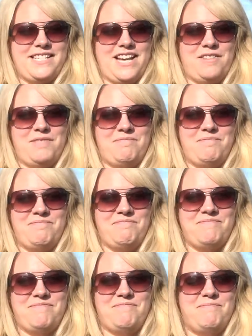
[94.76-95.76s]
down
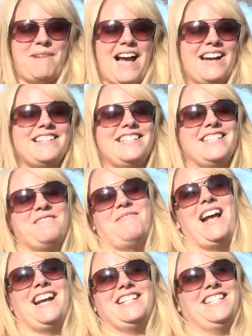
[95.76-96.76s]
boxes and
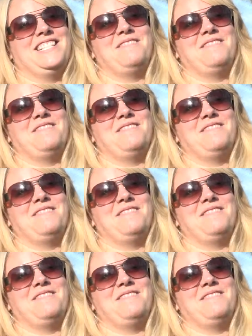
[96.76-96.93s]
boxes